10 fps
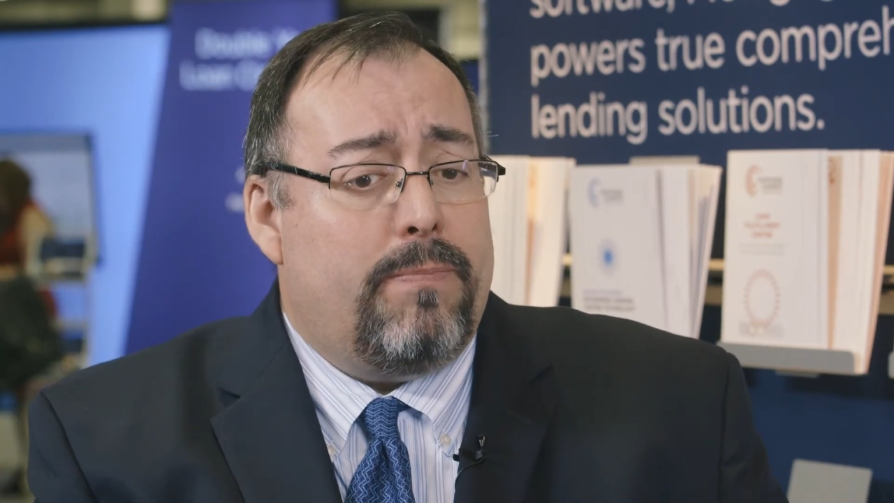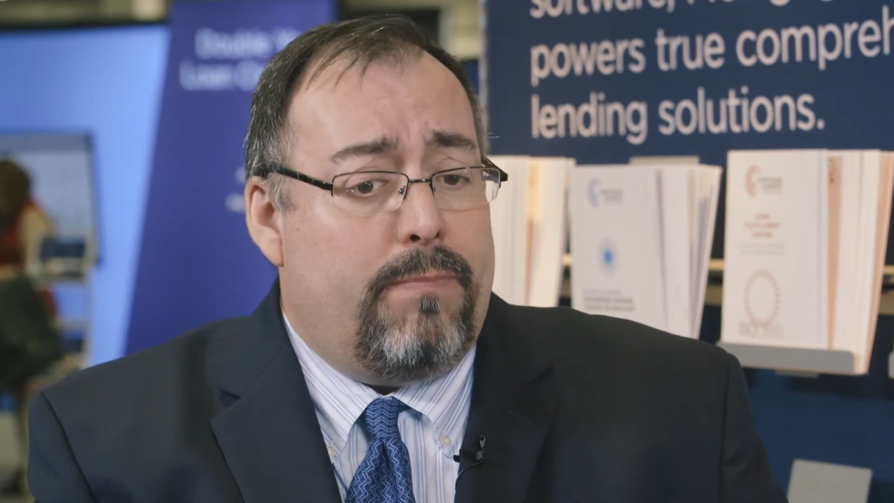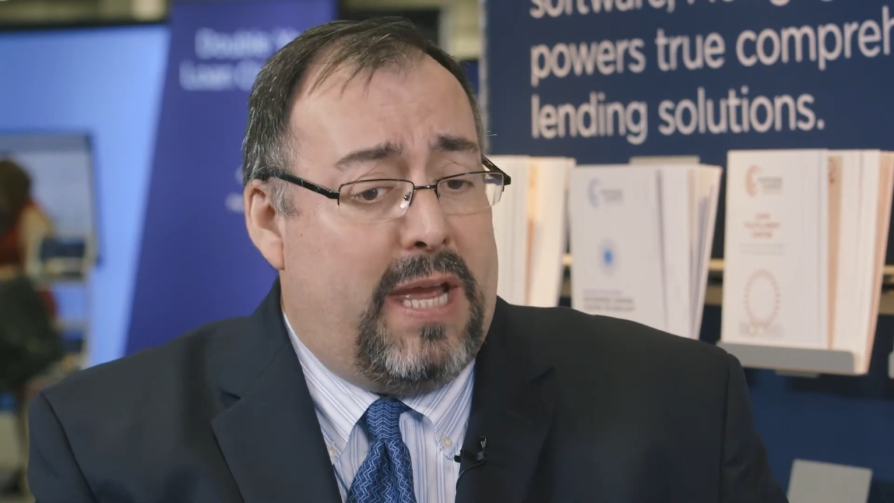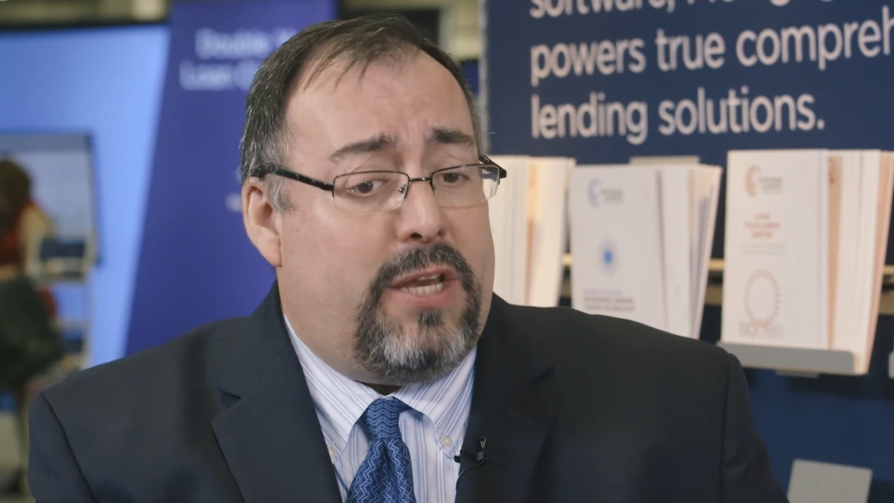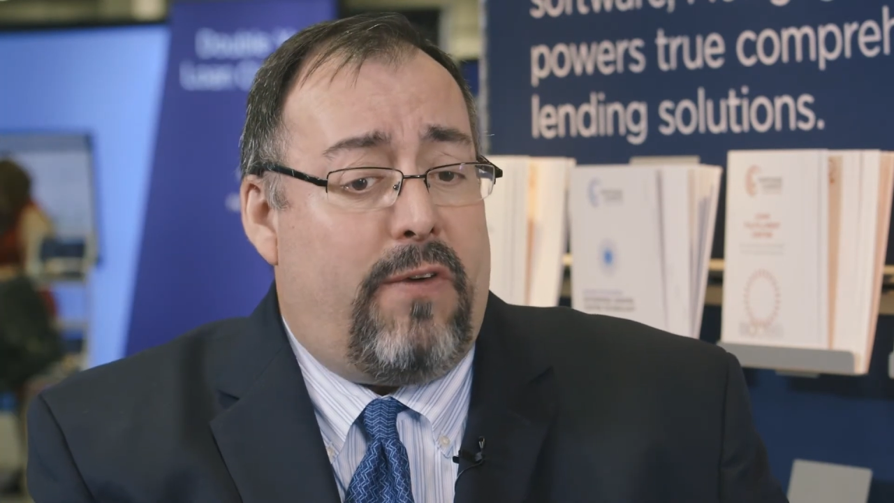
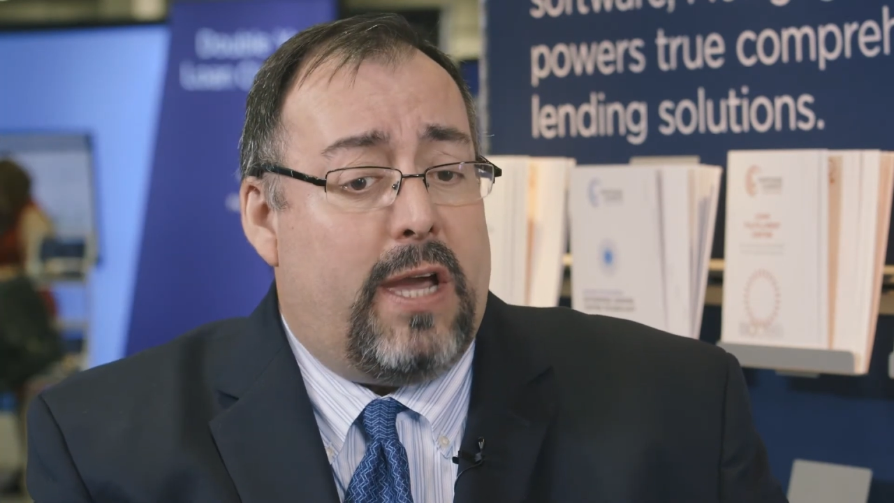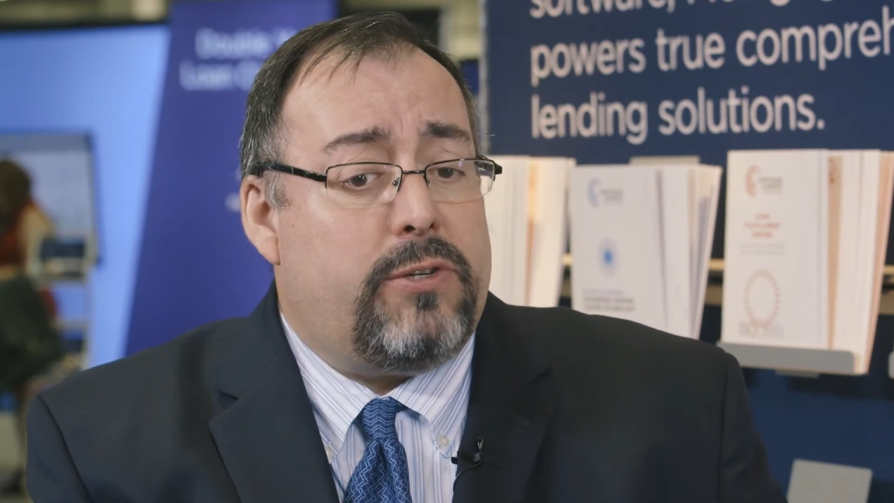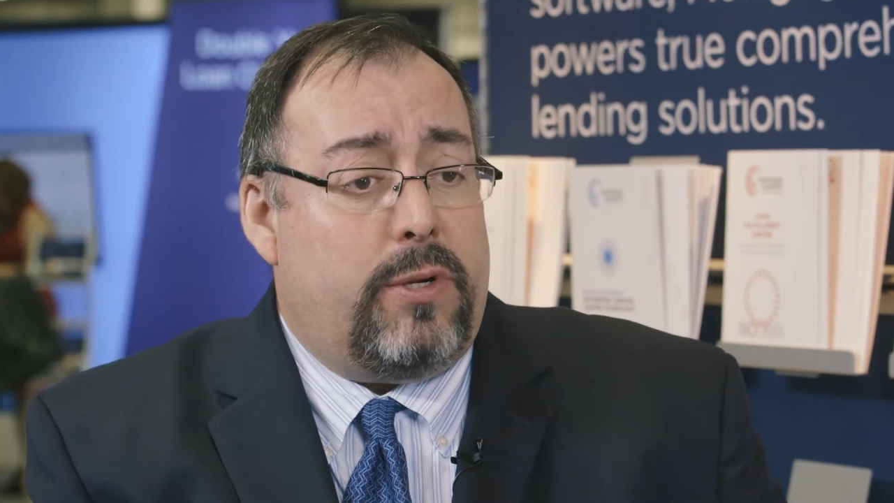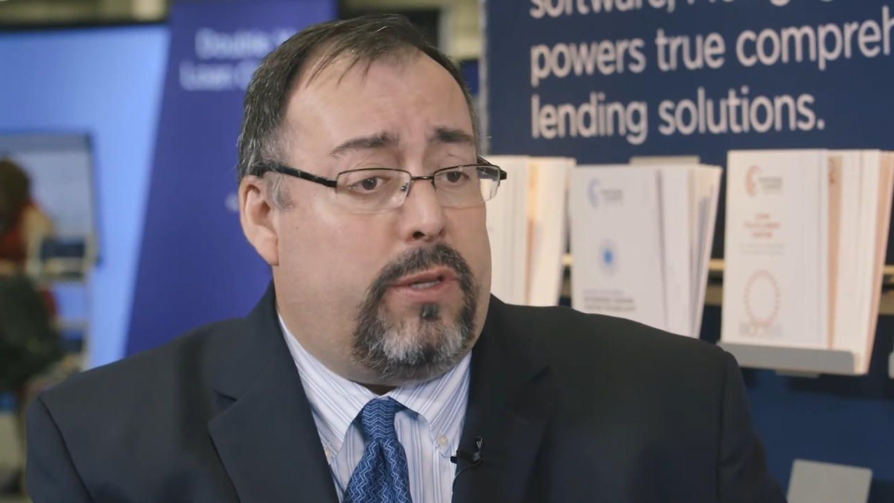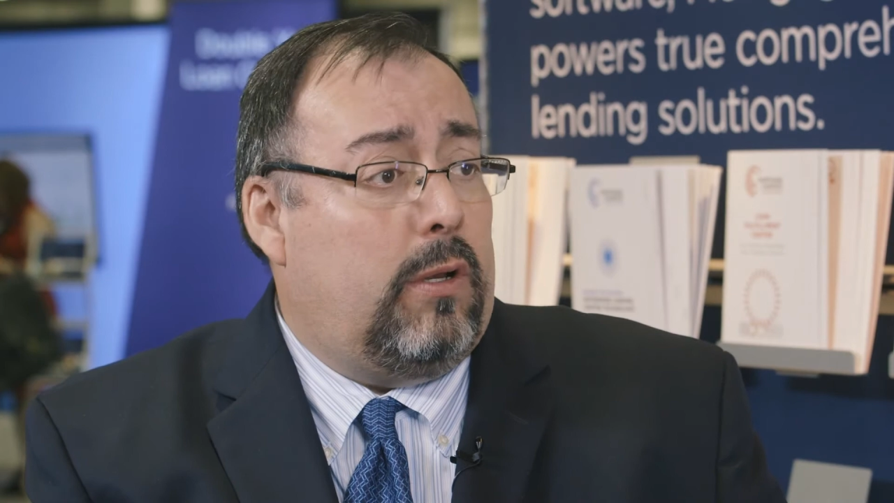
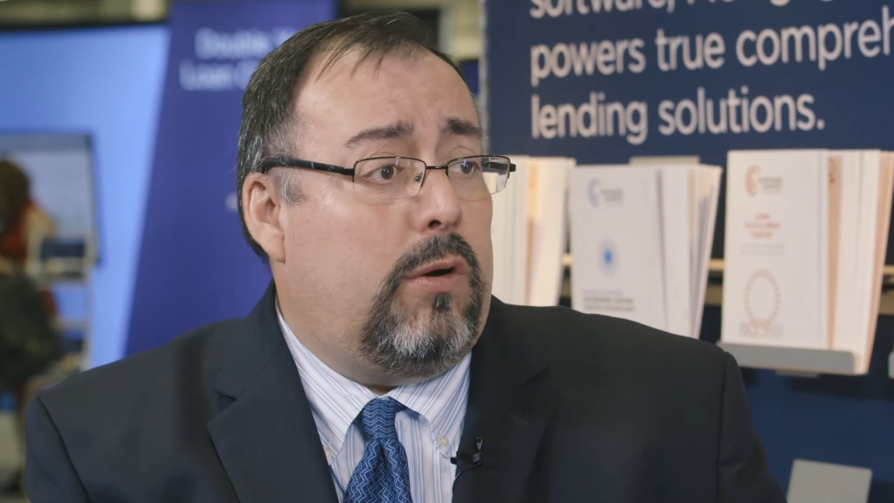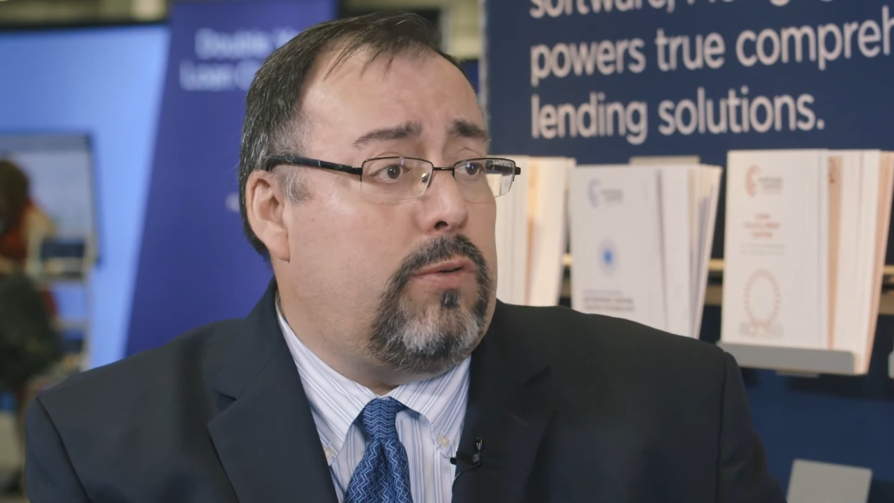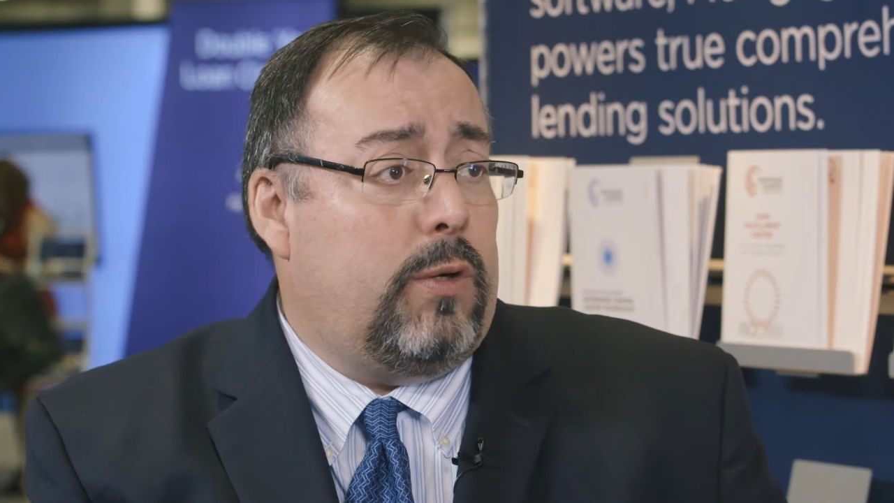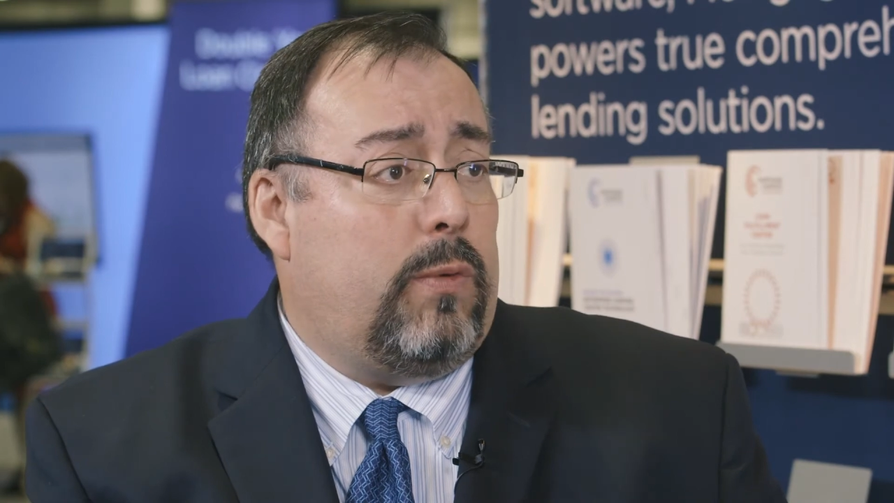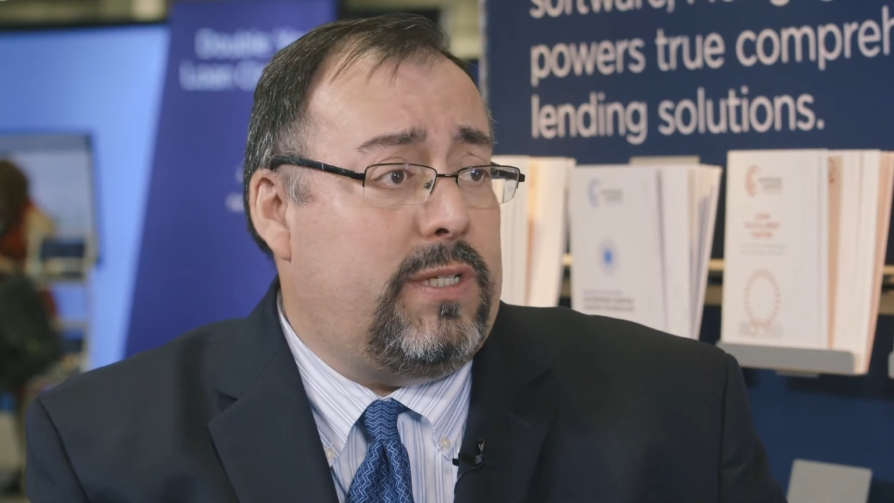manufacturing the
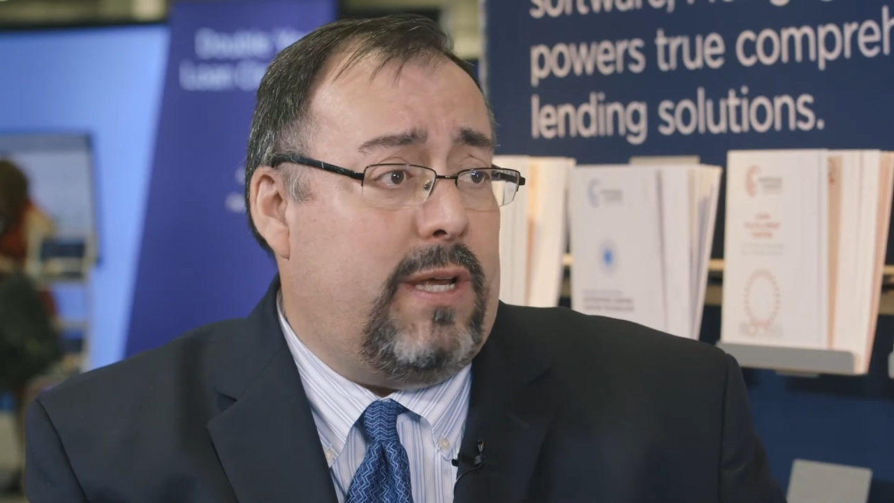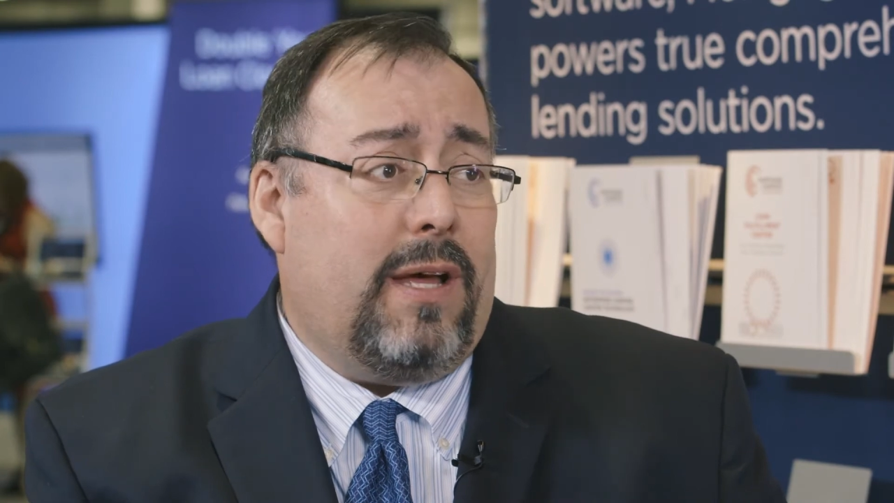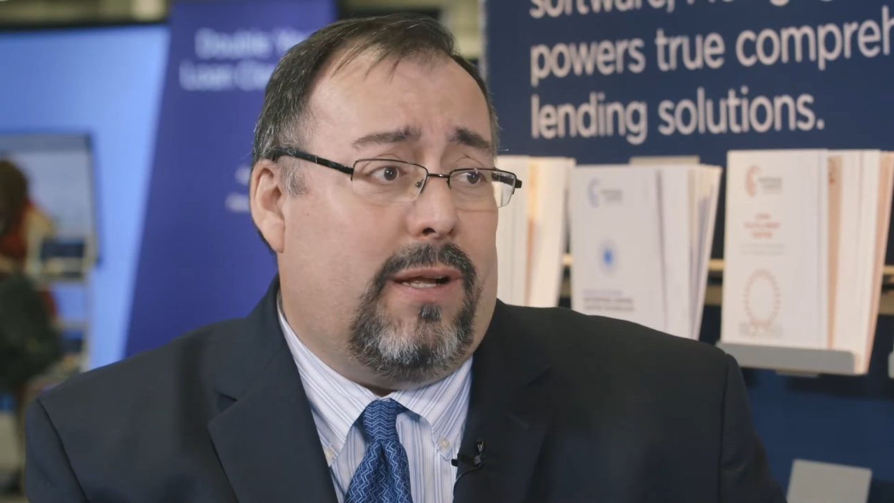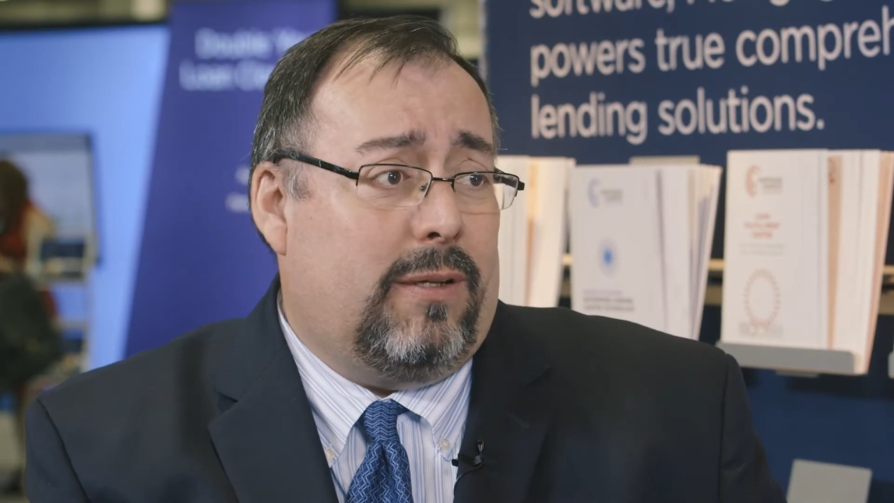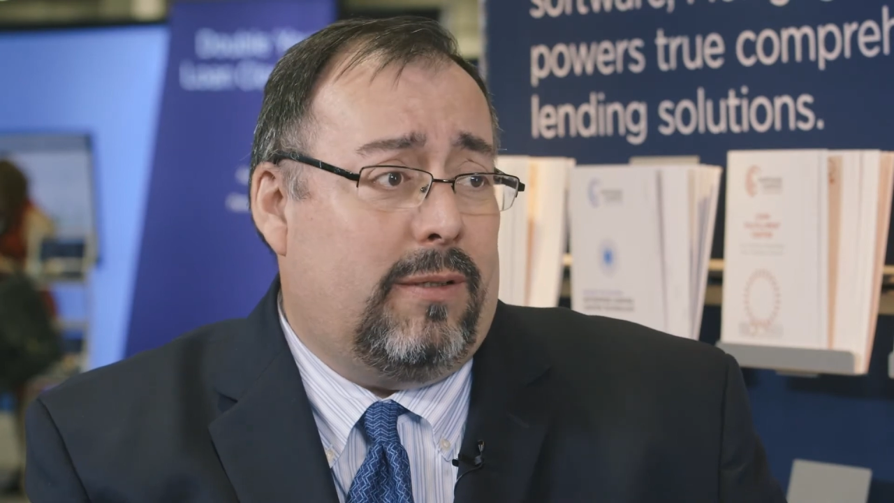loans that we sell.